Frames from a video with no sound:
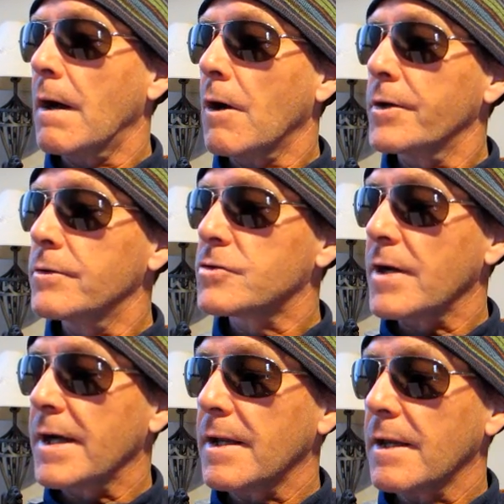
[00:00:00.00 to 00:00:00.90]
Are you
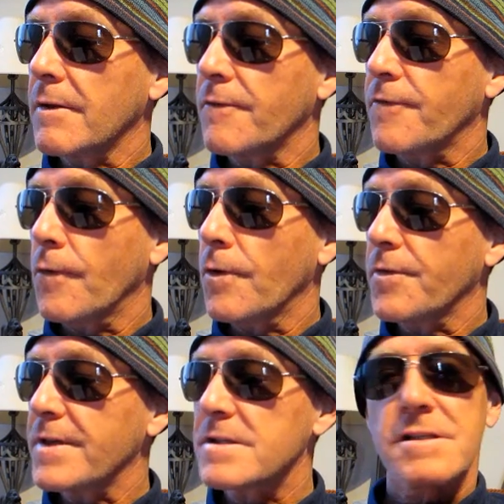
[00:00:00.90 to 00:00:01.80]
training for
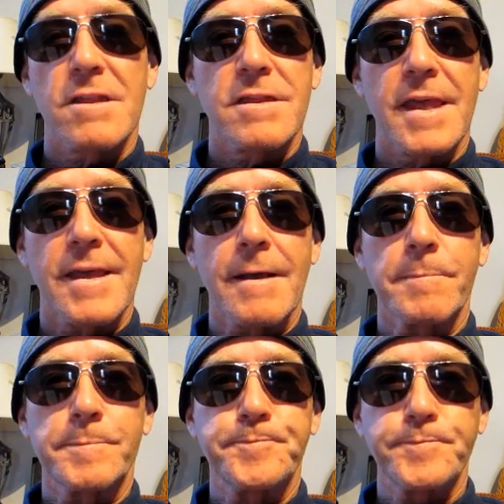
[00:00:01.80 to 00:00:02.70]
this
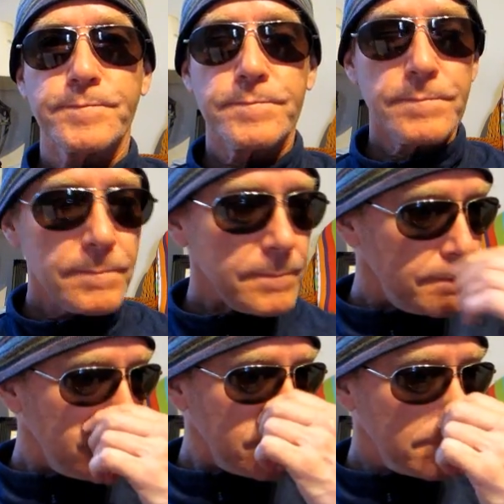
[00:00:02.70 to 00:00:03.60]
thing?
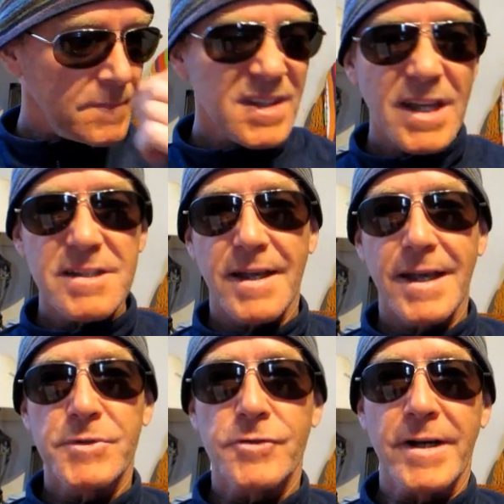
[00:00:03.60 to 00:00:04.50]
Yes, I
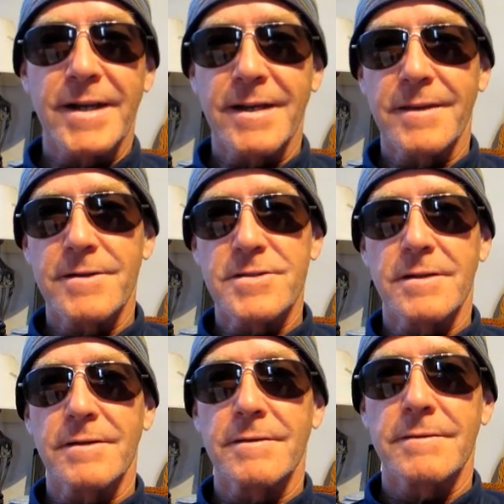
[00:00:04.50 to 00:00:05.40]
am training, and there's
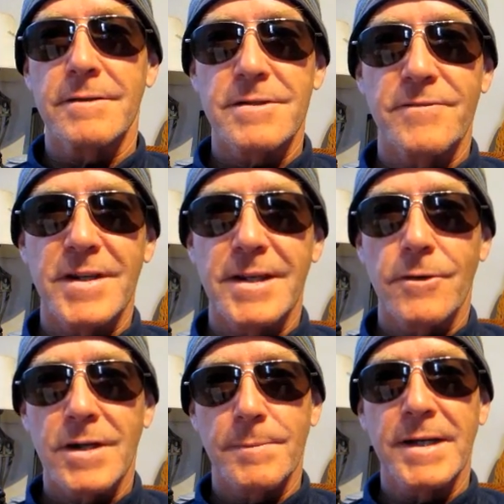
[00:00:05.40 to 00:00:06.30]
a
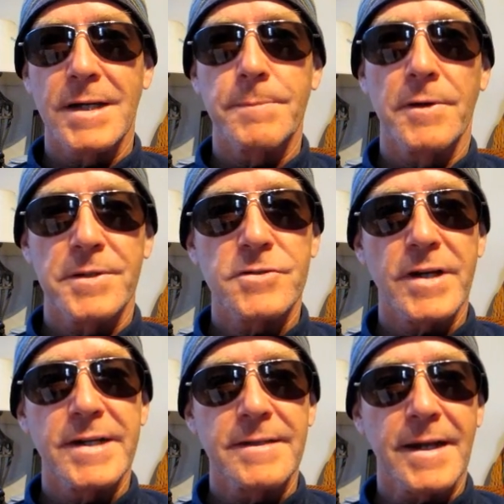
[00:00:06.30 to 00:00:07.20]
video coming up on the
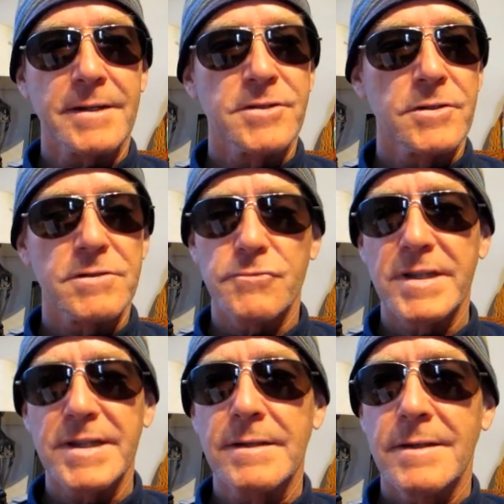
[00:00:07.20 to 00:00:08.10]
training that I do. It's
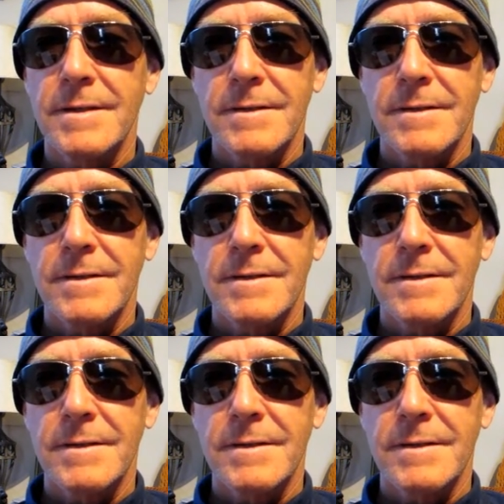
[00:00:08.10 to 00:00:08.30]
really